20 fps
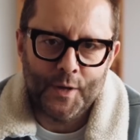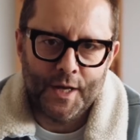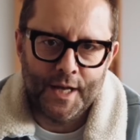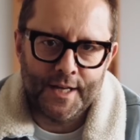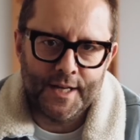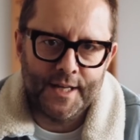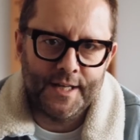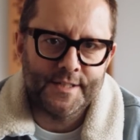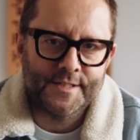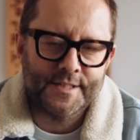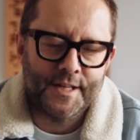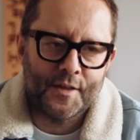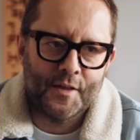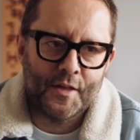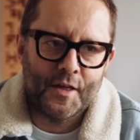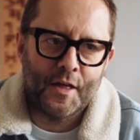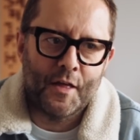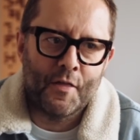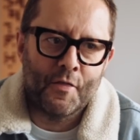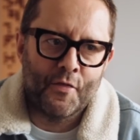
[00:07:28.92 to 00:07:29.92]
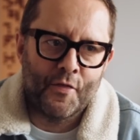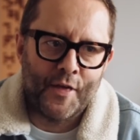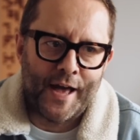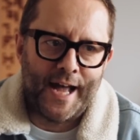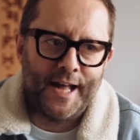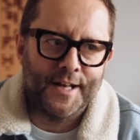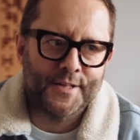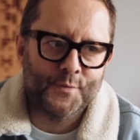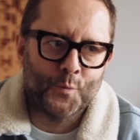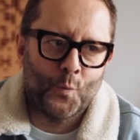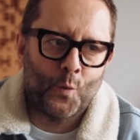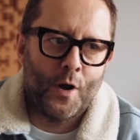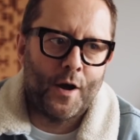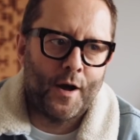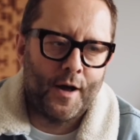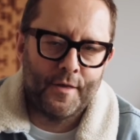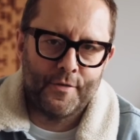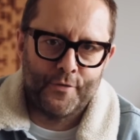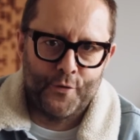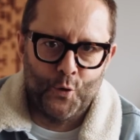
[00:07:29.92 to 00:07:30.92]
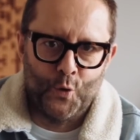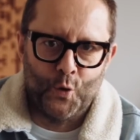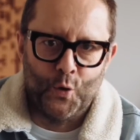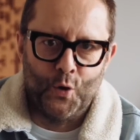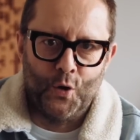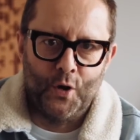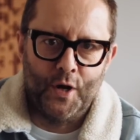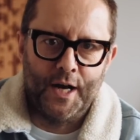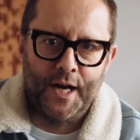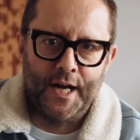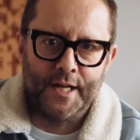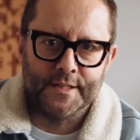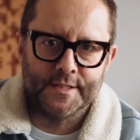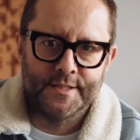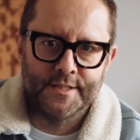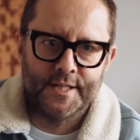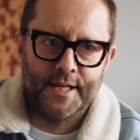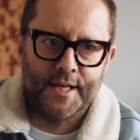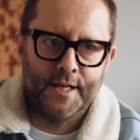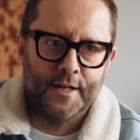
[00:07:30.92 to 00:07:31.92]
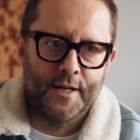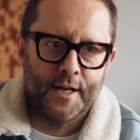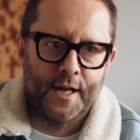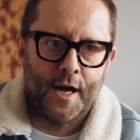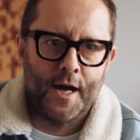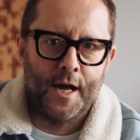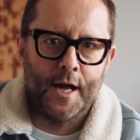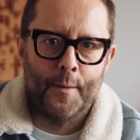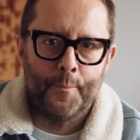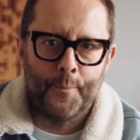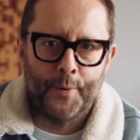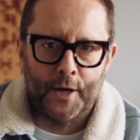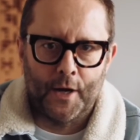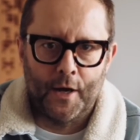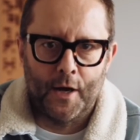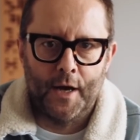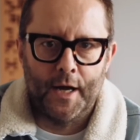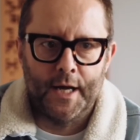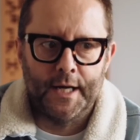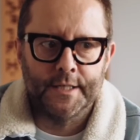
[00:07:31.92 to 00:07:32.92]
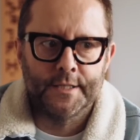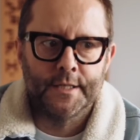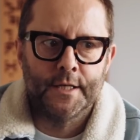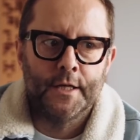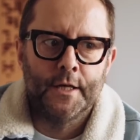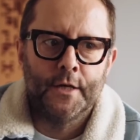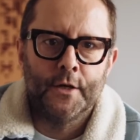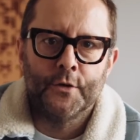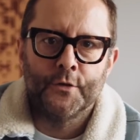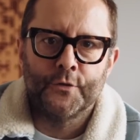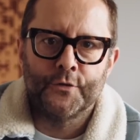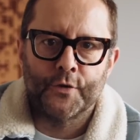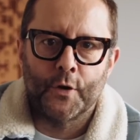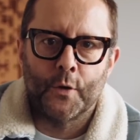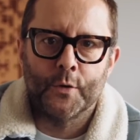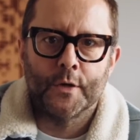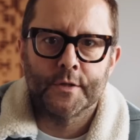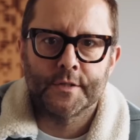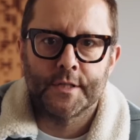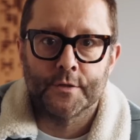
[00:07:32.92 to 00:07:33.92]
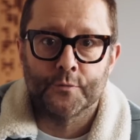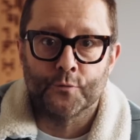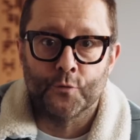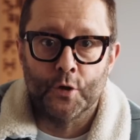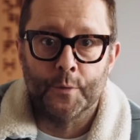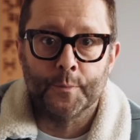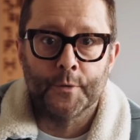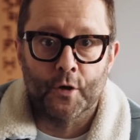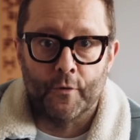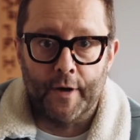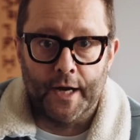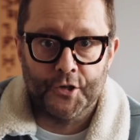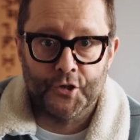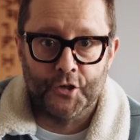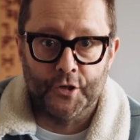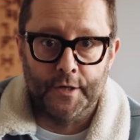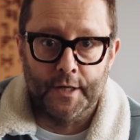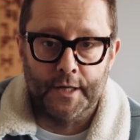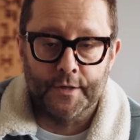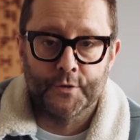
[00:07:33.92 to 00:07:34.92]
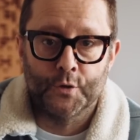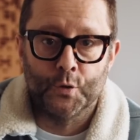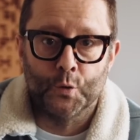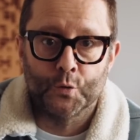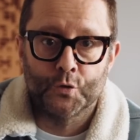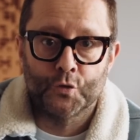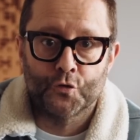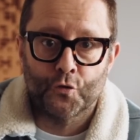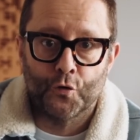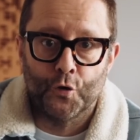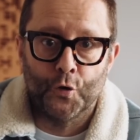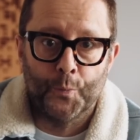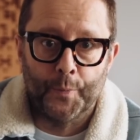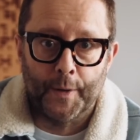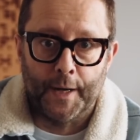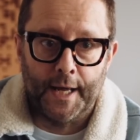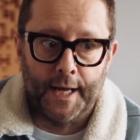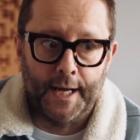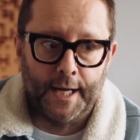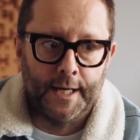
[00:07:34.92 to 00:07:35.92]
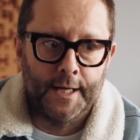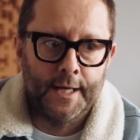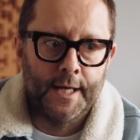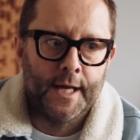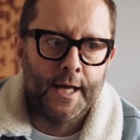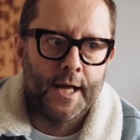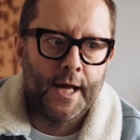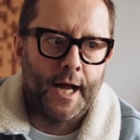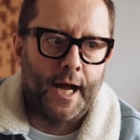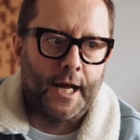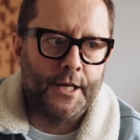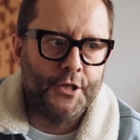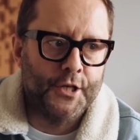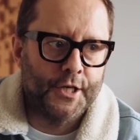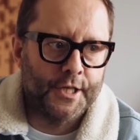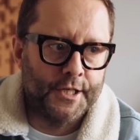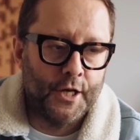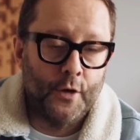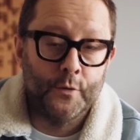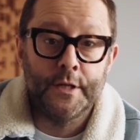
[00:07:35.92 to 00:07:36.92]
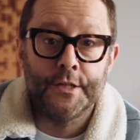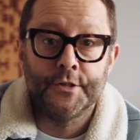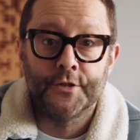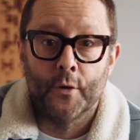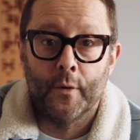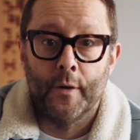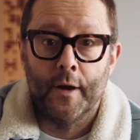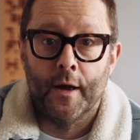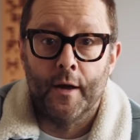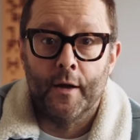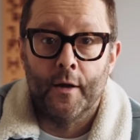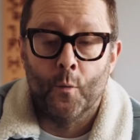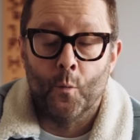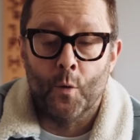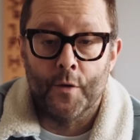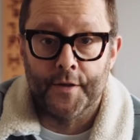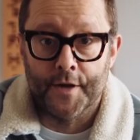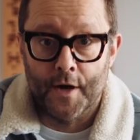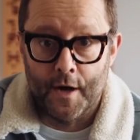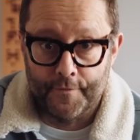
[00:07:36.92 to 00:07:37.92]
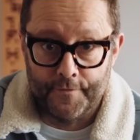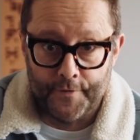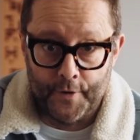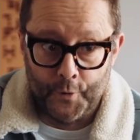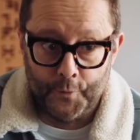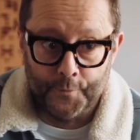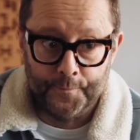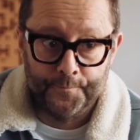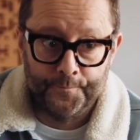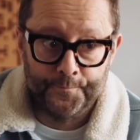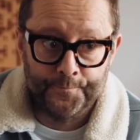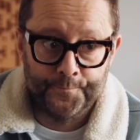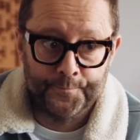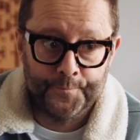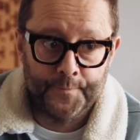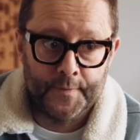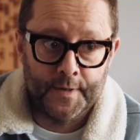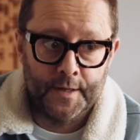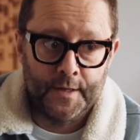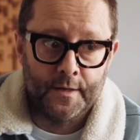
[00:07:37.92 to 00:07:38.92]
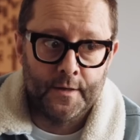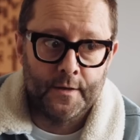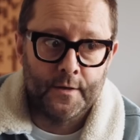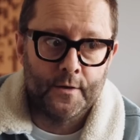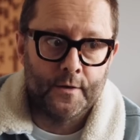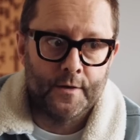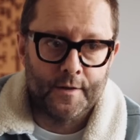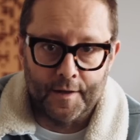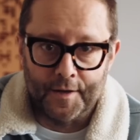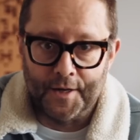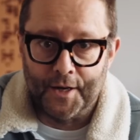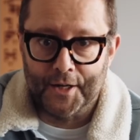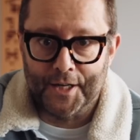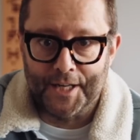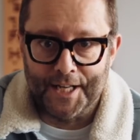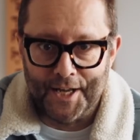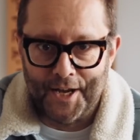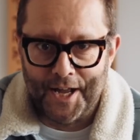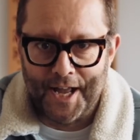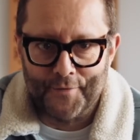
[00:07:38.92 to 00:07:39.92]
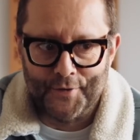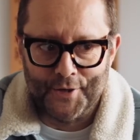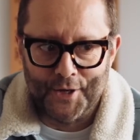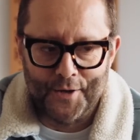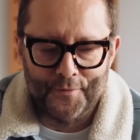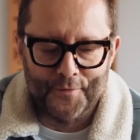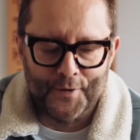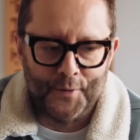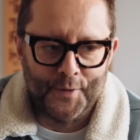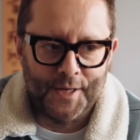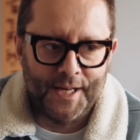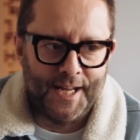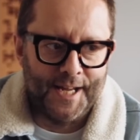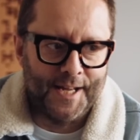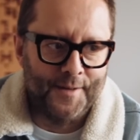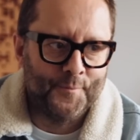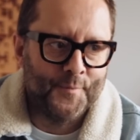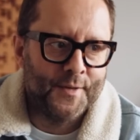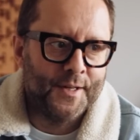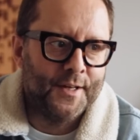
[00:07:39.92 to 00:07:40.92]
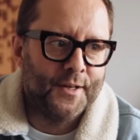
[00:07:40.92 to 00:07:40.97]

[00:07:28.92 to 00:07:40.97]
At least that's what I thought until I applied Sonos's room correction. It's called True Play, and you can only do it with an iPhone. Luckily, I have an iPhone here.